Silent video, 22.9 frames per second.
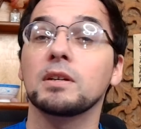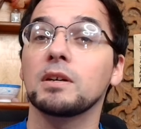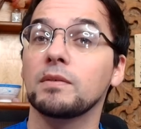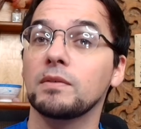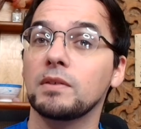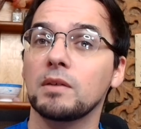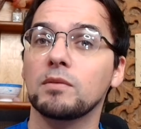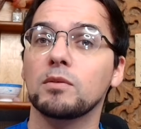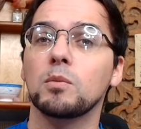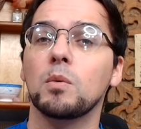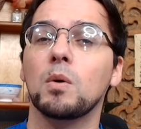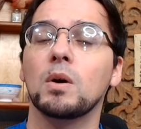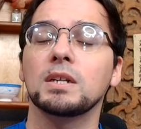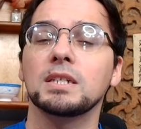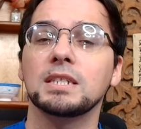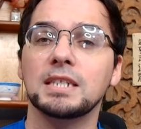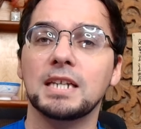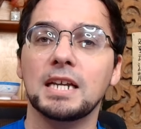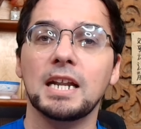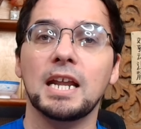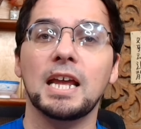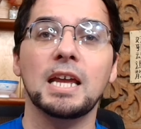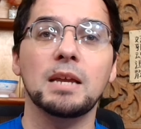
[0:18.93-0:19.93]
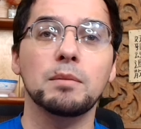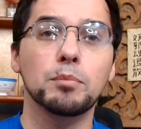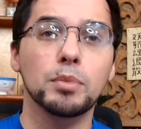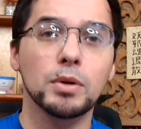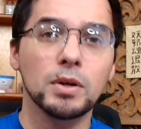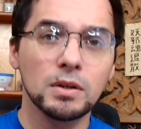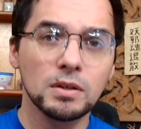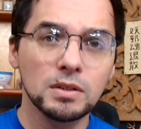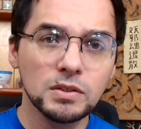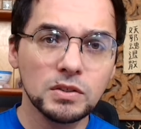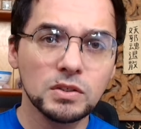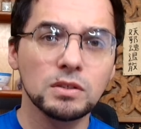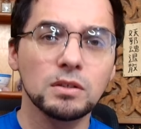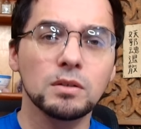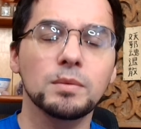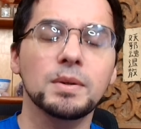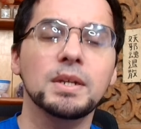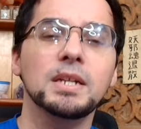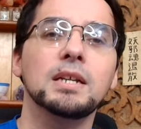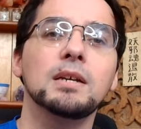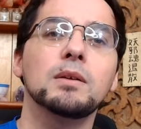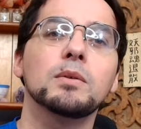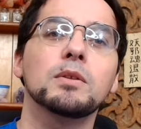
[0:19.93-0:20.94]
if you ever want to get a personal
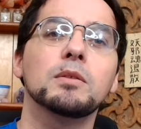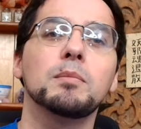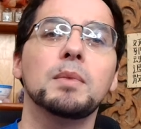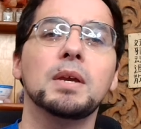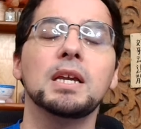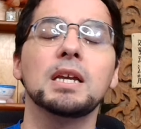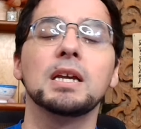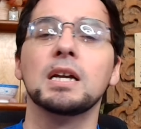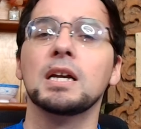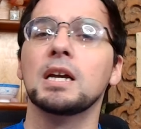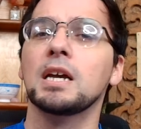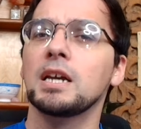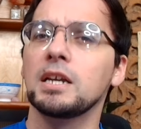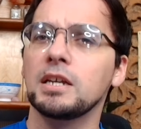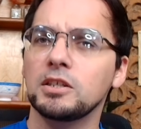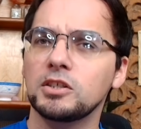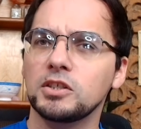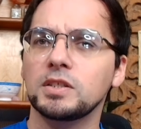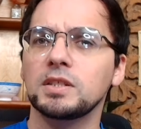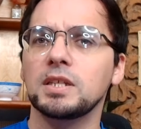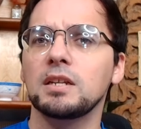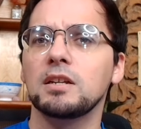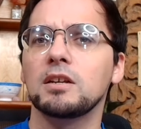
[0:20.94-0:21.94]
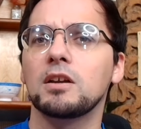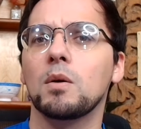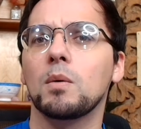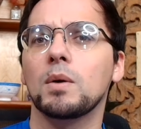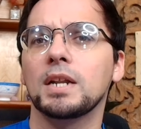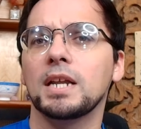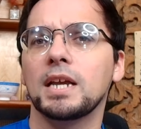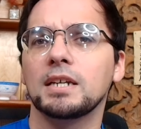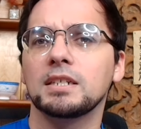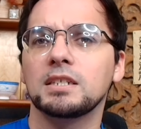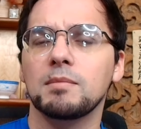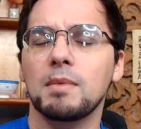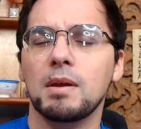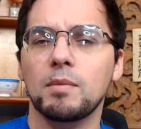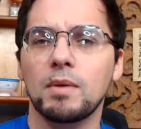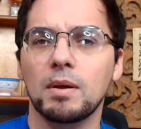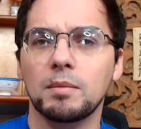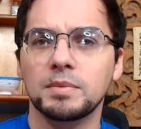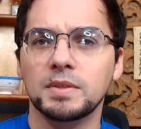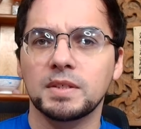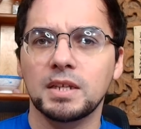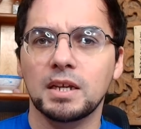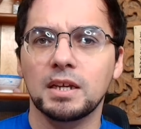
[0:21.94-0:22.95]
reading with me, you just need to go on ahead to my
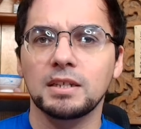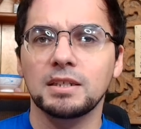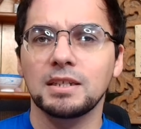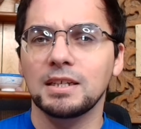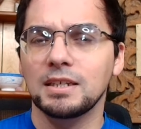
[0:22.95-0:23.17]
website.